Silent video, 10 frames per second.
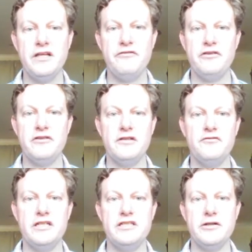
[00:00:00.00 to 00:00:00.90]
If you think
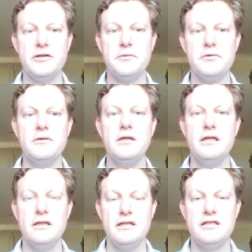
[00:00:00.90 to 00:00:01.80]
they're terrible,
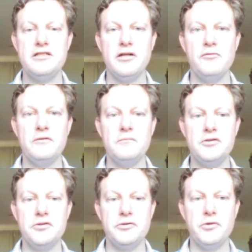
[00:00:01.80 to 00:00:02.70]
tell them
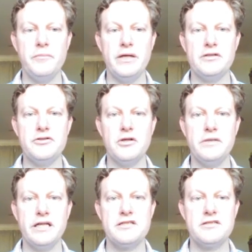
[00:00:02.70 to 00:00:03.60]
to do a better job
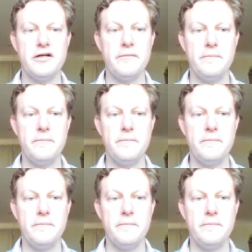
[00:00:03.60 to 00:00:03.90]
next time.